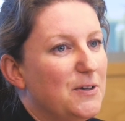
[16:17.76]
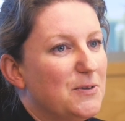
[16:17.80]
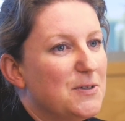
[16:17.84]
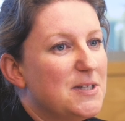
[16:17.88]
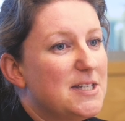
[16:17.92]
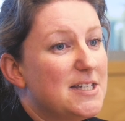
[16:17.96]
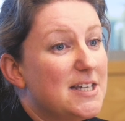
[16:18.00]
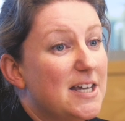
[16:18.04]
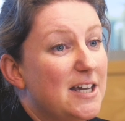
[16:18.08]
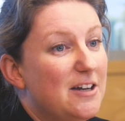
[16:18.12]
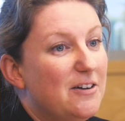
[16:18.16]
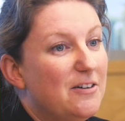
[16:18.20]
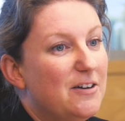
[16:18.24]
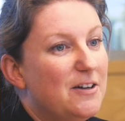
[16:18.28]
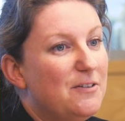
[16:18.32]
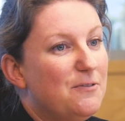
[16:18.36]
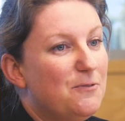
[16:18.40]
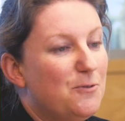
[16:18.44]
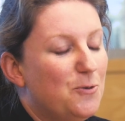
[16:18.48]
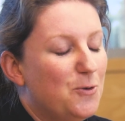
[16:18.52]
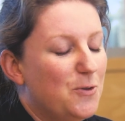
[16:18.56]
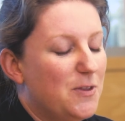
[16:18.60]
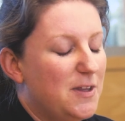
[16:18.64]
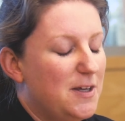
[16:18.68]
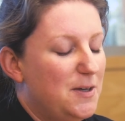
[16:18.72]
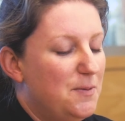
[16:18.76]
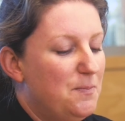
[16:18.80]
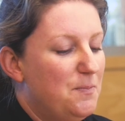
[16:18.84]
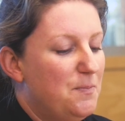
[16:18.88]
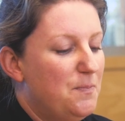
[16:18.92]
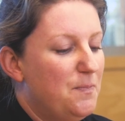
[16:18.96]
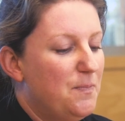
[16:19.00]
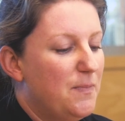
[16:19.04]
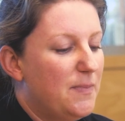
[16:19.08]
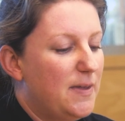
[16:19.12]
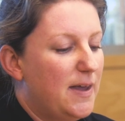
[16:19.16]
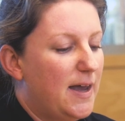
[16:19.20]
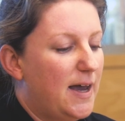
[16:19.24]
scary for them.
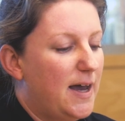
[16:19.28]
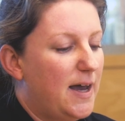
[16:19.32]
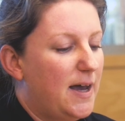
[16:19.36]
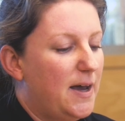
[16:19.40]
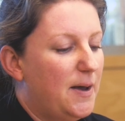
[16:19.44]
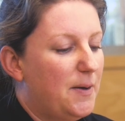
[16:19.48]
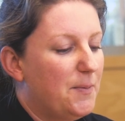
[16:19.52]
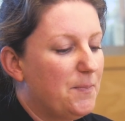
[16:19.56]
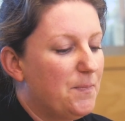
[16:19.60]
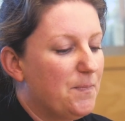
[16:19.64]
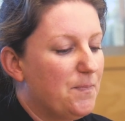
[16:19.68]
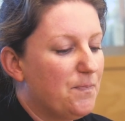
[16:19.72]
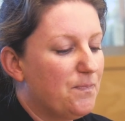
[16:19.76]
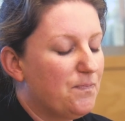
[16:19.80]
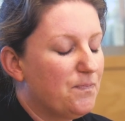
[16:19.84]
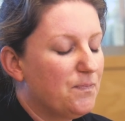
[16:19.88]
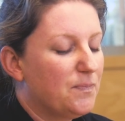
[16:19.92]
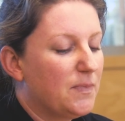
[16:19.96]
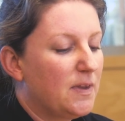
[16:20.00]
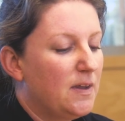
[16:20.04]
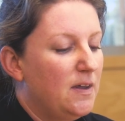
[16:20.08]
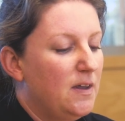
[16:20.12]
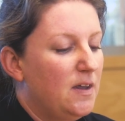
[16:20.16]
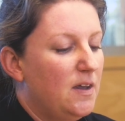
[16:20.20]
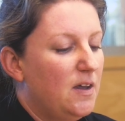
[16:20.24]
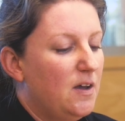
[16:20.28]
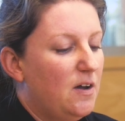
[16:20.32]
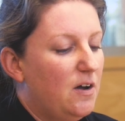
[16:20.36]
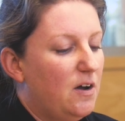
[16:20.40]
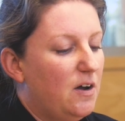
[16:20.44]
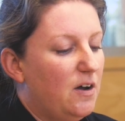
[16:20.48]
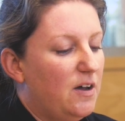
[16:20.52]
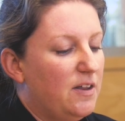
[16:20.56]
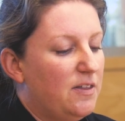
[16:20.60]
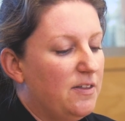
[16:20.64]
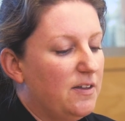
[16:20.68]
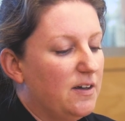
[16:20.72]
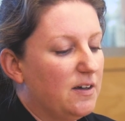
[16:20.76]

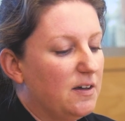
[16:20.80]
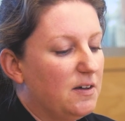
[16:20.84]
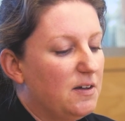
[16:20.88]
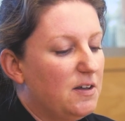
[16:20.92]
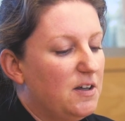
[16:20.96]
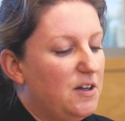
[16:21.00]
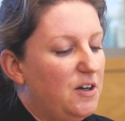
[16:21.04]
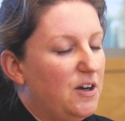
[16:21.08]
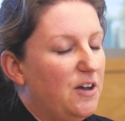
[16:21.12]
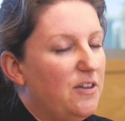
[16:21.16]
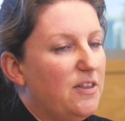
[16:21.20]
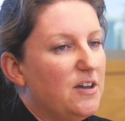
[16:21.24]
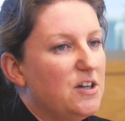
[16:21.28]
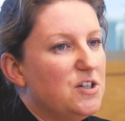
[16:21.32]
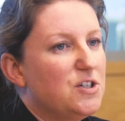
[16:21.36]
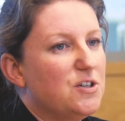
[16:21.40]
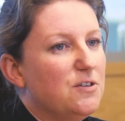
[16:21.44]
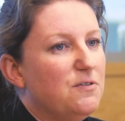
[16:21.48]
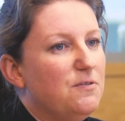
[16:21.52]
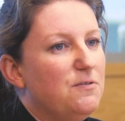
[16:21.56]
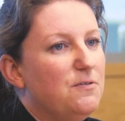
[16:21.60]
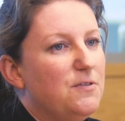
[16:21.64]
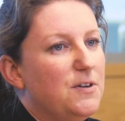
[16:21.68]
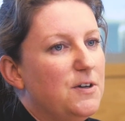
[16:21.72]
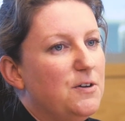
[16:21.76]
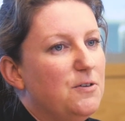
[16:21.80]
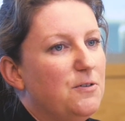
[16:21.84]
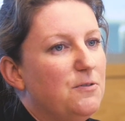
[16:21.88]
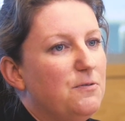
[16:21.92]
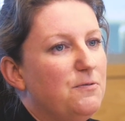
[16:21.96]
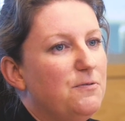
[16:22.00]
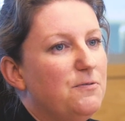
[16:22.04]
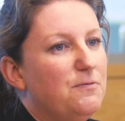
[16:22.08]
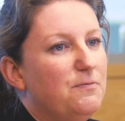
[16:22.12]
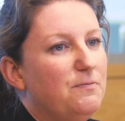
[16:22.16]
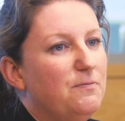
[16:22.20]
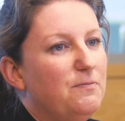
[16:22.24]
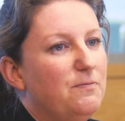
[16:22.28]
I think they should feel
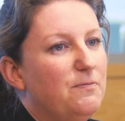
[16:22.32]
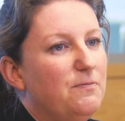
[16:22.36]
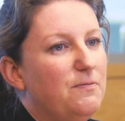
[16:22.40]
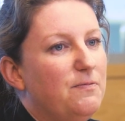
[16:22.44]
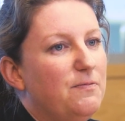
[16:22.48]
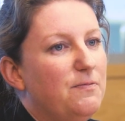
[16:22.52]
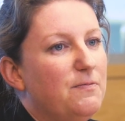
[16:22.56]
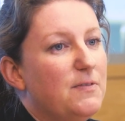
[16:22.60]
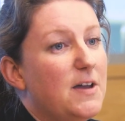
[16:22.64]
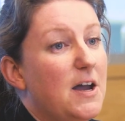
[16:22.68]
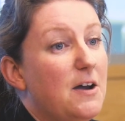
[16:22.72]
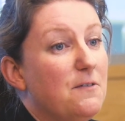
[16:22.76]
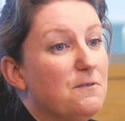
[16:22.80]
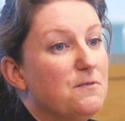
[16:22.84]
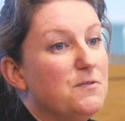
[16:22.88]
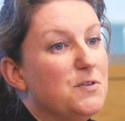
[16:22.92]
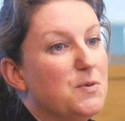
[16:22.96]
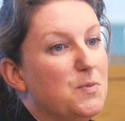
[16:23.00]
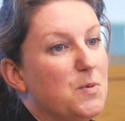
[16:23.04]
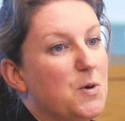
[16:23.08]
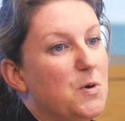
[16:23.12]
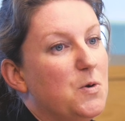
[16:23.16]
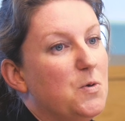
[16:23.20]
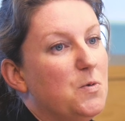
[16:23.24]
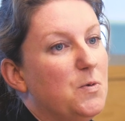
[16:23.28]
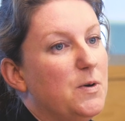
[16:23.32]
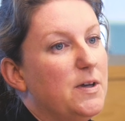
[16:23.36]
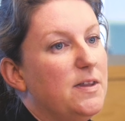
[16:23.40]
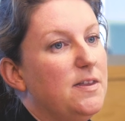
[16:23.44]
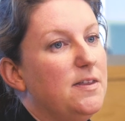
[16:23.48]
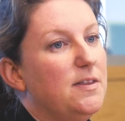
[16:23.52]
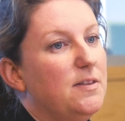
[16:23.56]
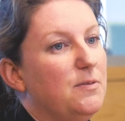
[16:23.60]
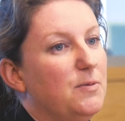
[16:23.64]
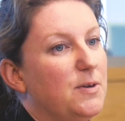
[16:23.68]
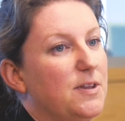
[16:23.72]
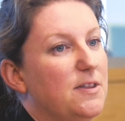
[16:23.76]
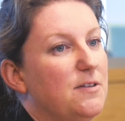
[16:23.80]
comfortable
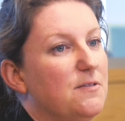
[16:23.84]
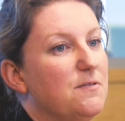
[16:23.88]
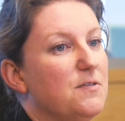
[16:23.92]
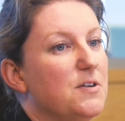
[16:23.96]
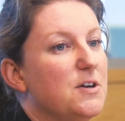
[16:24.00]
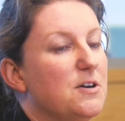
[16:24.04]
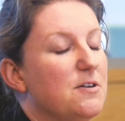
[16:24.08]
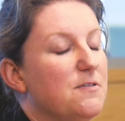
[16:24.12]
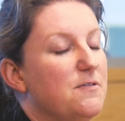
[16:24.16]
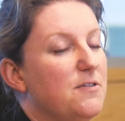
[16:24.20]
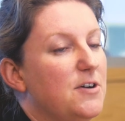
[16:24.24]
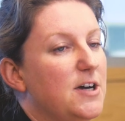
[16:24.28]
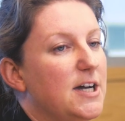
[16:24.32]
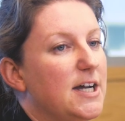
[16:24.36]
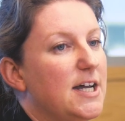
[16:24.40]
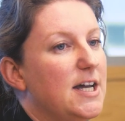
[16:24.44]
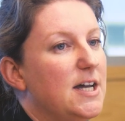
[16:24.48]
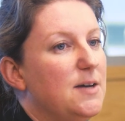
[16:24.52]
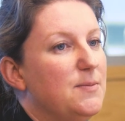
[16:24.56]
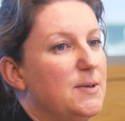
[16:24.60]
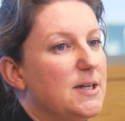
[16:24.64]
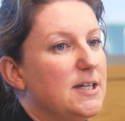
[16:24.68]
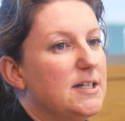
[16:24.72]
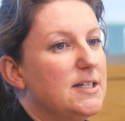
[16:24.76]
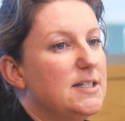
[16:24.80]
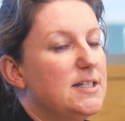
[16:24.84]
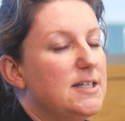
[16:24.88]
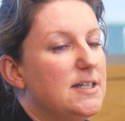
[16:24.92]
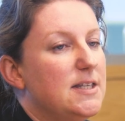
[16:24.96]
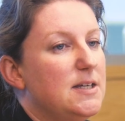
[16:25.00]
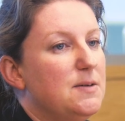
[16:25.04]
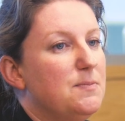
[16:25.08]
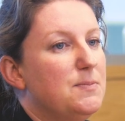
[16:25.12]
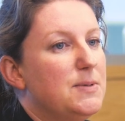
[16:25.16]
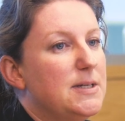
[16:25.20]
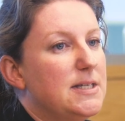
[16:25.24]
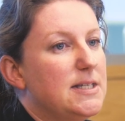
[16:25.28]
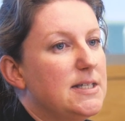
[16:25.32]
with the verifier coming into
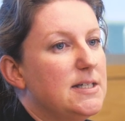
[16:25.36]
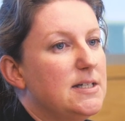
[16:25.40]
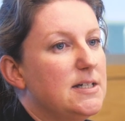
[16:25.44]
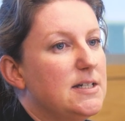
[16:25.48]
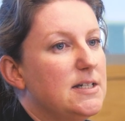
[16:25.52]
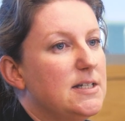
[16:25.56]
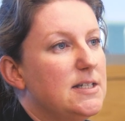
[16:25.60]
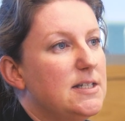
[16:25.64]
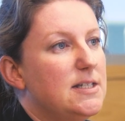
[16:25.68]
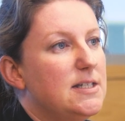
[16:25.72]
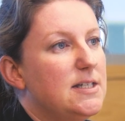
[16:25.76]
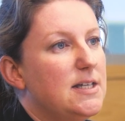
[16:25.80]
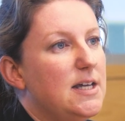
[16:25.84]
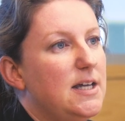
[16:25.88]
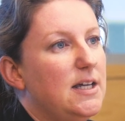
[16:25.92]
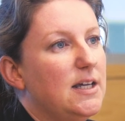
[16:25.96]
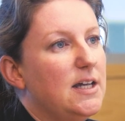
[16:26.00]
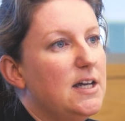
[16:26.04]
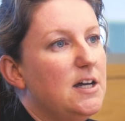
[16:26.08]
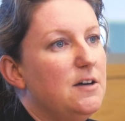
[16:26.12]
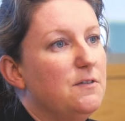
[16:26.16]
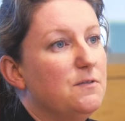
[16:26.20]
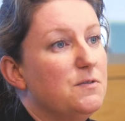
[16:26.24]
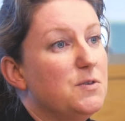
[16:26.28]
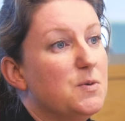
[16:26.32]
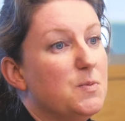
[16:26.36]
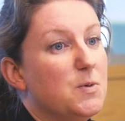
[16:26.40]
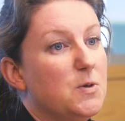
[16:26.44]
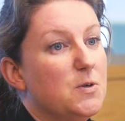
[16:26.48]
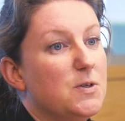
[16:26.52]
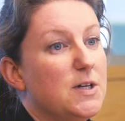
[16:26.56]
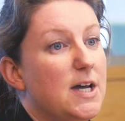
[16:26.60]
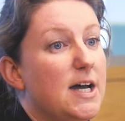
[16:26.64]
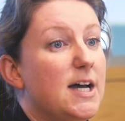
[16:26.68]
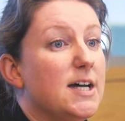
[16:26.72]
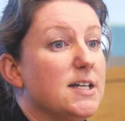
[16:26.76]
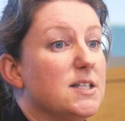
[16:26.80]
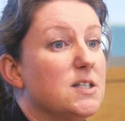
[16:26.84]
their business and comfortable
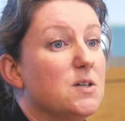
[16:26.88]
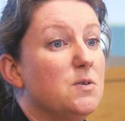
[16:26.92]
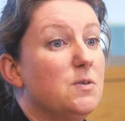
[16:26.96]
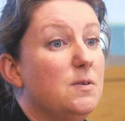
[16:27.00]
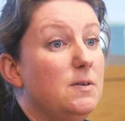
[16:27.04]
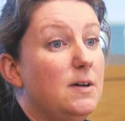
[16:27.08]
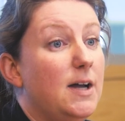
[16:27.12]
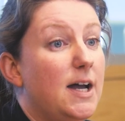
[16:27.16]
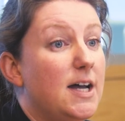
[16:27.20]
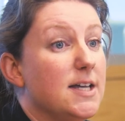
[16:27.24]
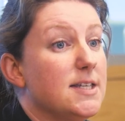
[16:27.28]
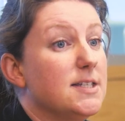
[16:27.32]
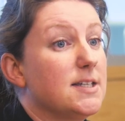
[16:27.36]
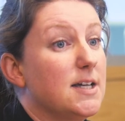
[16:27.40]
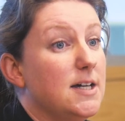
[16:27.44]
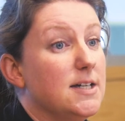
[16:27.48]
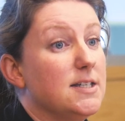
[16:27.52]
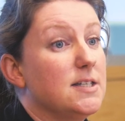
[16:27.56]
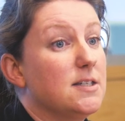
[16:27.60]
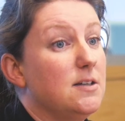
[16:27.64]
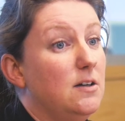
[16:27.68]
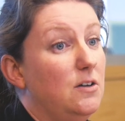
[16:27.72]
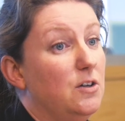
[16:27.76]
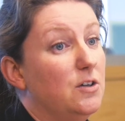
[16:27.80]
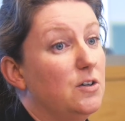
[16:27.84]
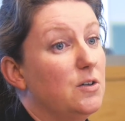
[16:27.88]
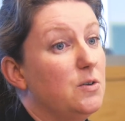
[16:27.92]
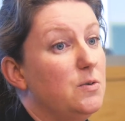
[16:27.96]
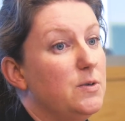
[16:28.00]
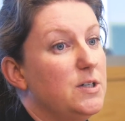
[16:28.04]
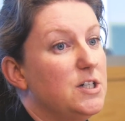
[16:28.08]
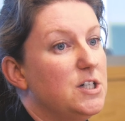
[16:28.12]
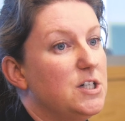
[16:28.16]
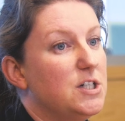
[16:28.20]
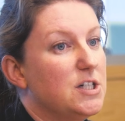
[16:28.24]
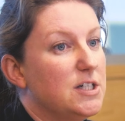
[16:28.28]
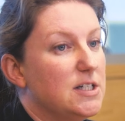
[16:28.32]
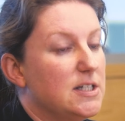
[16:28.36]
to ask us a lot of
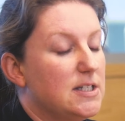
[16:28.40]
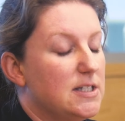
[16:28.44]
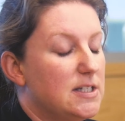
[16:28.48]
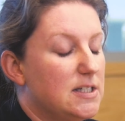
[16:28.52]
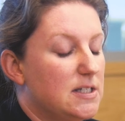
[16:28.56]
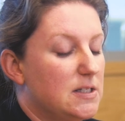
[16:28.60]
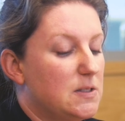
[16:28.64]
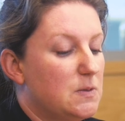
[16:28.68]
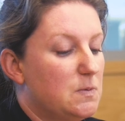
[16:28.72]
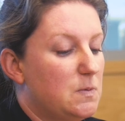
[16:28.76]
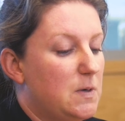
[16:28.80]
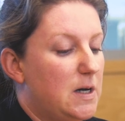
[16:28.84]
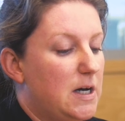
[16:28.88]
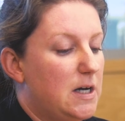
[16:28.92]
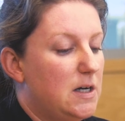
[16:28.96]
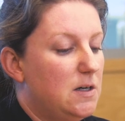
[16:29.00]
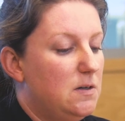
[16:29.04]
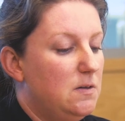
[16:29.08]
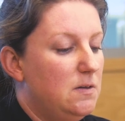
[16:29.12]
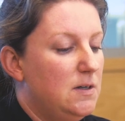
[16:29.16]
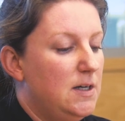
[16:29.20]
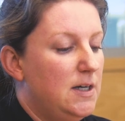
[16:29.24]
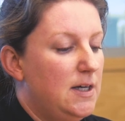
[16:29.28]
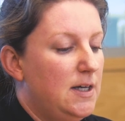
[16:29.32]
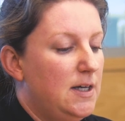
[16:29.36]
questions as well.